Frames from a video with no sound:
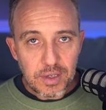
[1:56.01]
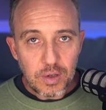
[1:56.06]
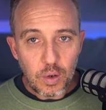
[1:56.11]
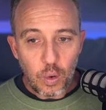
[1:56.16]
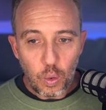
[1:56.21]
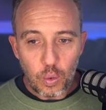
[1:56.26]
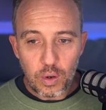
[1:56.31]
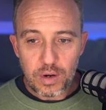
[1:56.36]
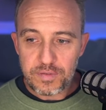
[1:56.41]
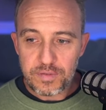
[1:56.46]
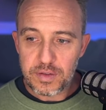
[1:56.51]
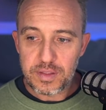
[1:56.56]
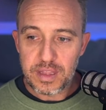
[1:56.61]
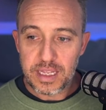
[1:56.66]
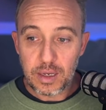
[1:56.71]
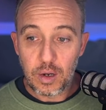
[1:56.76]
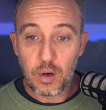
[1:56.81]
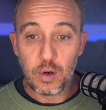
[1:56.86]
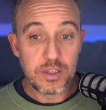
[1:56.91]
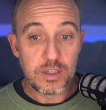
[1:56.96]
or if you
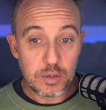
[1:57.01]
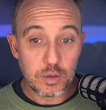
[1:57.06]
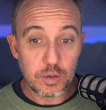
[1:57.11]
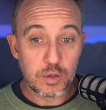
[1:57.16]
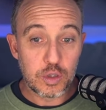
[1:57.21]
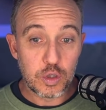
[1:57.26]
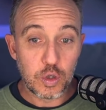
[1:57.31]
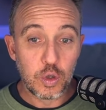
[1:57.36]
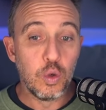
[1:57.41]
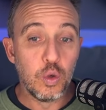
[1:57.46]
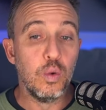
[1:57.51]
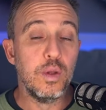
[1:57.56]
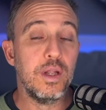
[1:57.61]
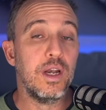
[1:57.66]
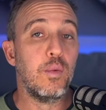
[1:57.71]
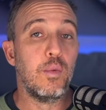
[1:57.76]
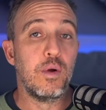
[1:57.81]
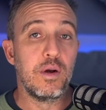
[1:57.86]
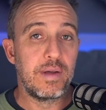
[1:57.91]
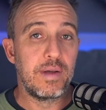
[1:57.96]
think, oh, this looks cool and
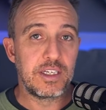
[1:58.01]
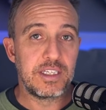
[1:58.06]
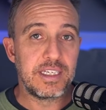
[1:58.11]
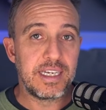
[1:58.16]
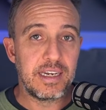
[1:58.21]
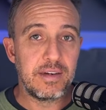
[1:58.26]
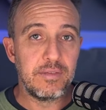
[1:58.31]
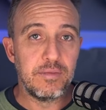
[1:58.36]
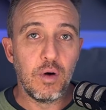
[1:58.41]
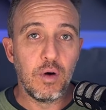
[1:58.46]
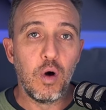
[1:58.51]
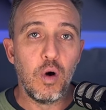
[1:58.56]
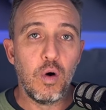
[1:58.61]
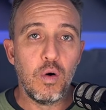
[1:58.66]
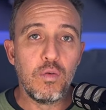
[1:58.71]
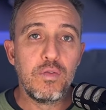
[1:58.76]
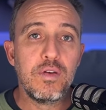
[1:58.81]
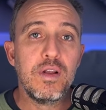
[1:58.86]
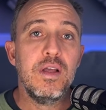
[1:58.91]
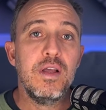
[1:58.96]
I want to actually get
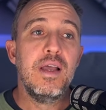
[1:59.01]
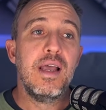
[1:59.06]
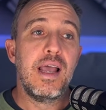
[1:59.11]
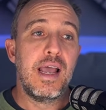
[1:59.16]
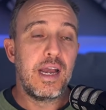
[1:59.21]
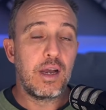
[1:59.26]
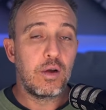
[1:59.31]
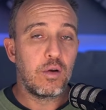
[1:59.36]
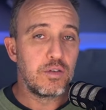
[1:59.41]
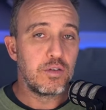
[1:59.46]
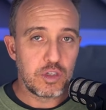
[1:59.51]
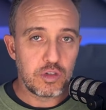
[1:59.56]
involved, head across to